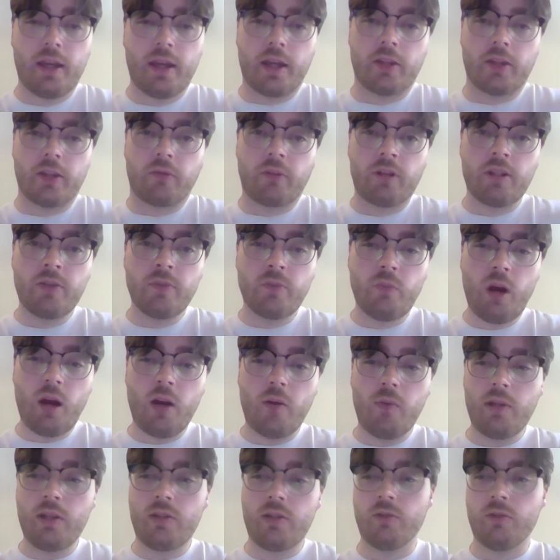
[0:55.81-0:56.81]
And the reason
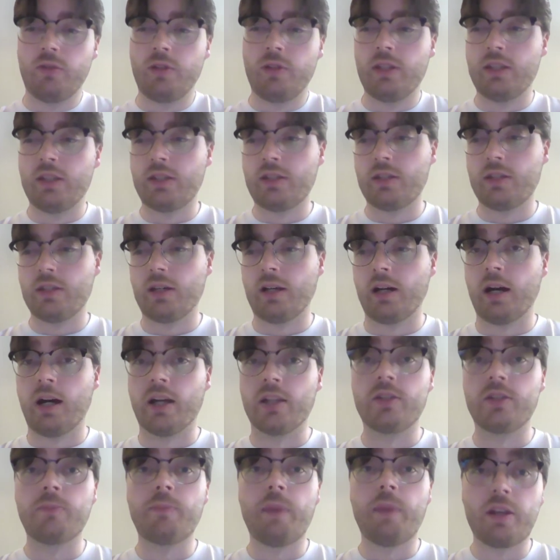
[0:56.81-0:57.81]
why we do this,
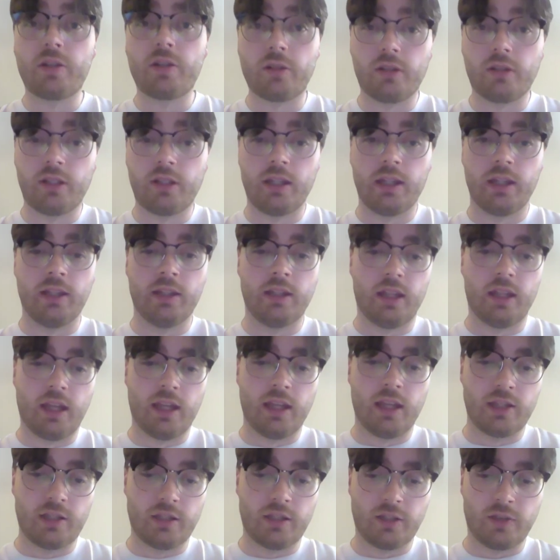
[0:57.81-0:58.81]
especially in the
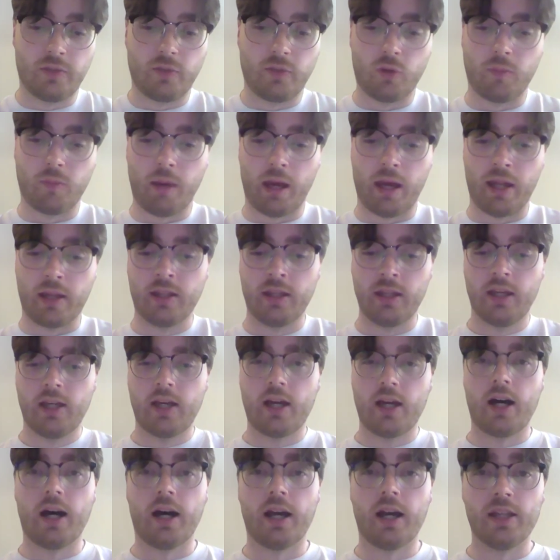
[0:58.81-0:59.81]
Easters format,
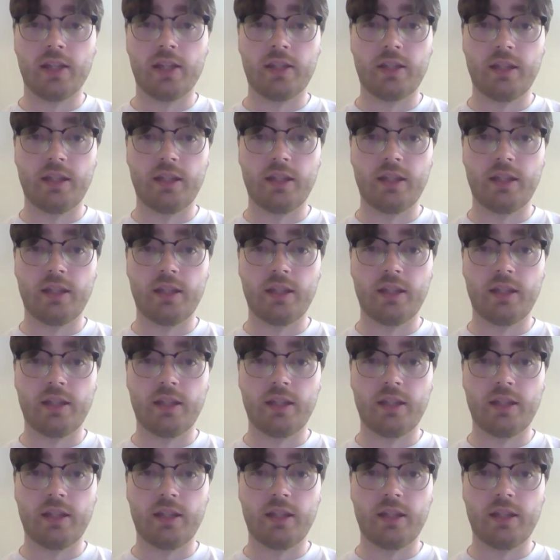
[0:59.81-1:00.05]
is